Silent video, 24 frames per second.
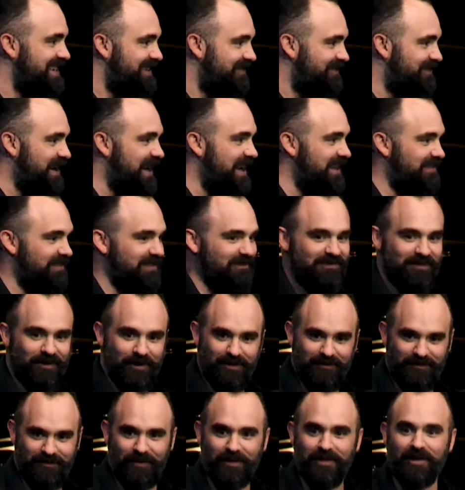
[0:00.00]
right,
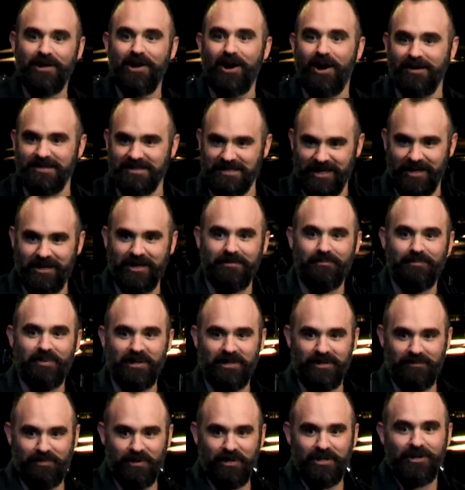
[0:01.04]
for the carts that you can
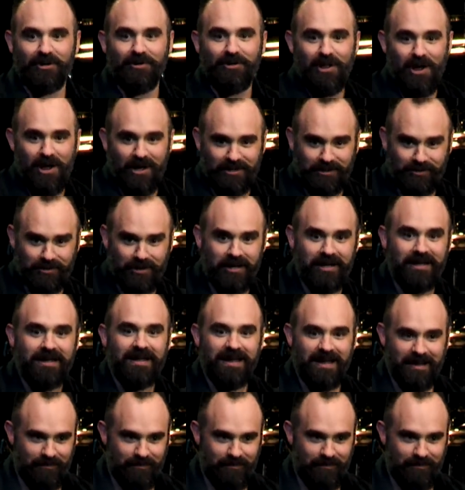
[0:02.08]
put your laundry